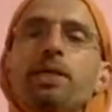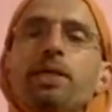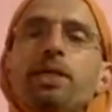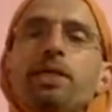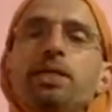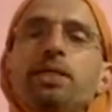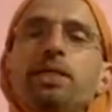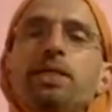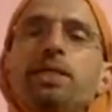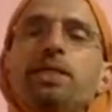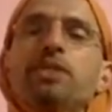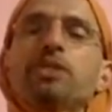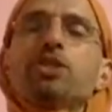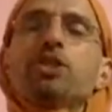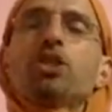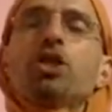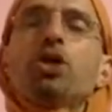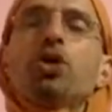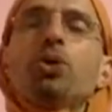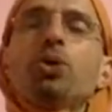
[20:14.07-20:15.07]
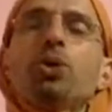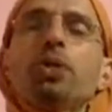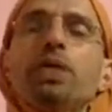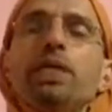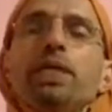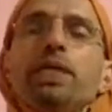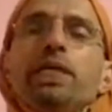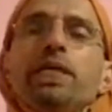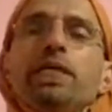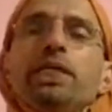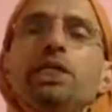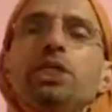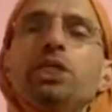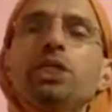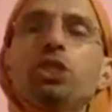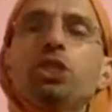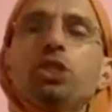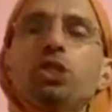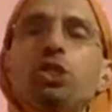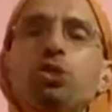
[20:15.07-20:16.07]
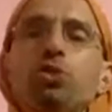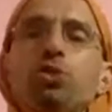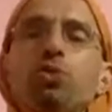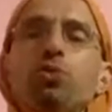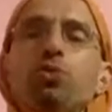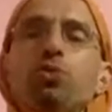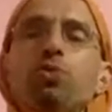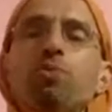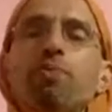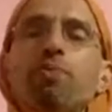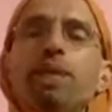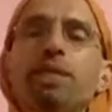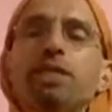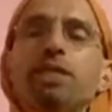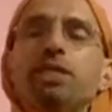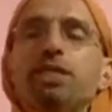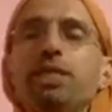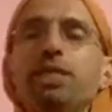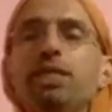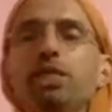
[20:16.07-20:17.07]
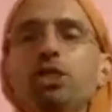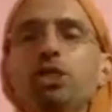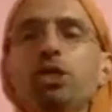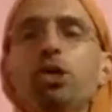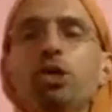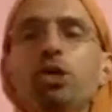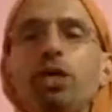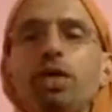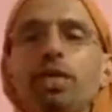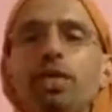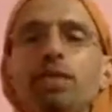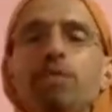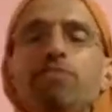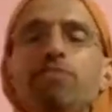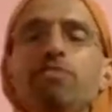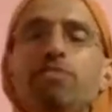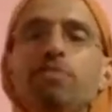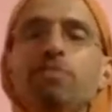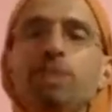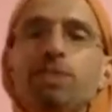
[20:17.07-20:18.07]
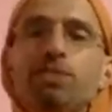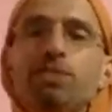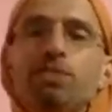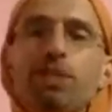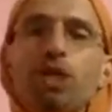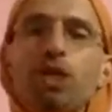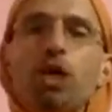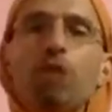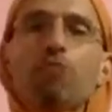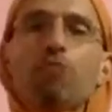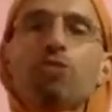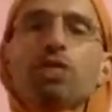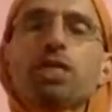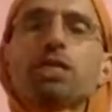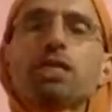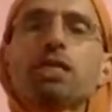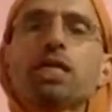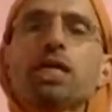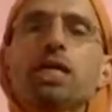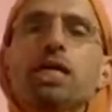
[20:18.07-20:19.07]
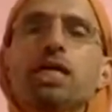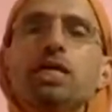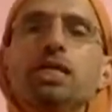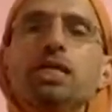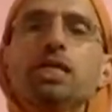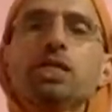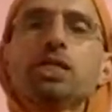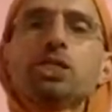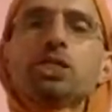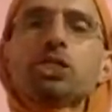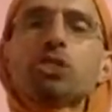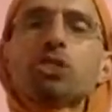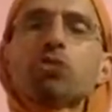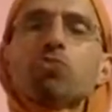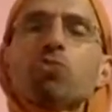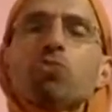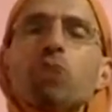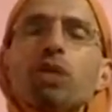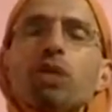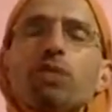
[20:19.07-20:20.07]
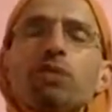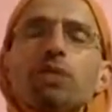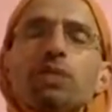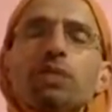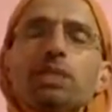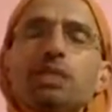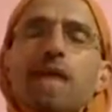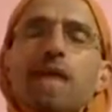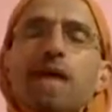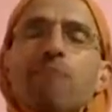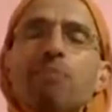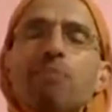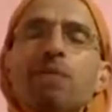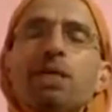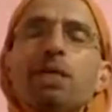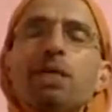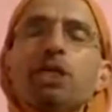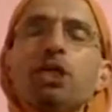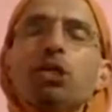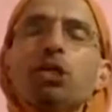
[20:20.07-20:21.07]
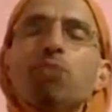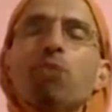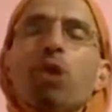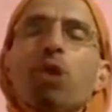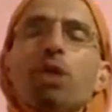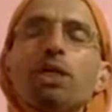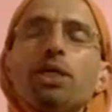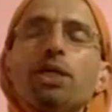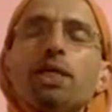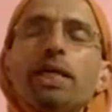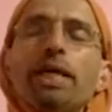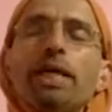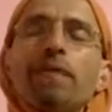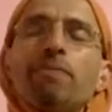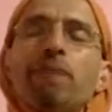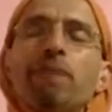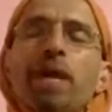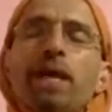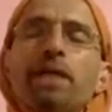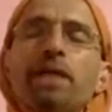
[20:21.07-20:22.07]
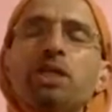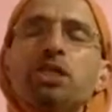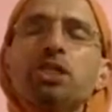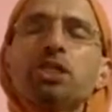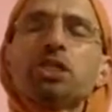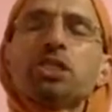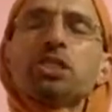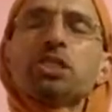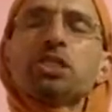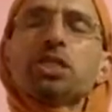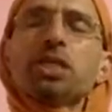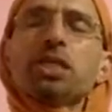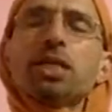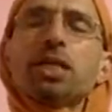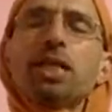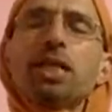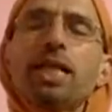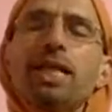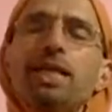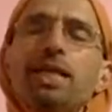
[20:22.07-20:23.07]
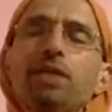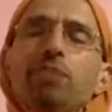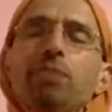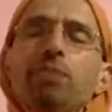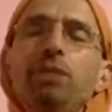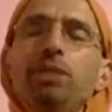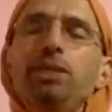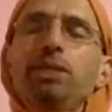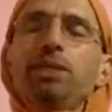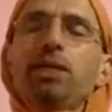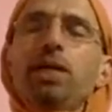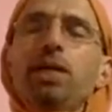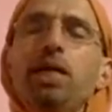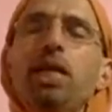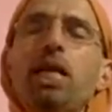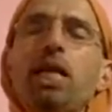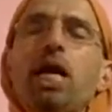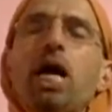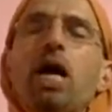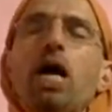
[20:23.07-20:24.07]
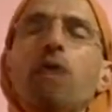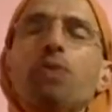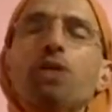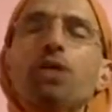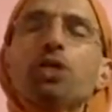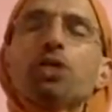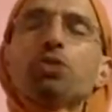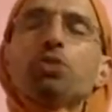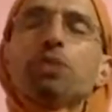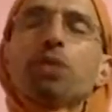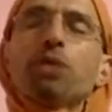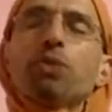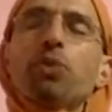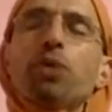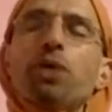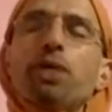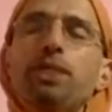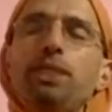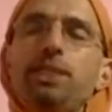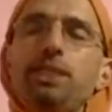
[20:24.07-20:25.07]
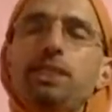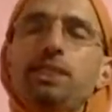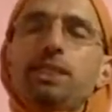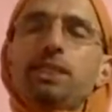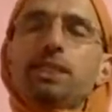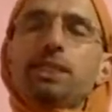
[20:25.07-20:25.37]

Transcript: There is no need to meditate on any specific object. Just whatever is happening in your body and mind, just let it be. Allow it to be what it is.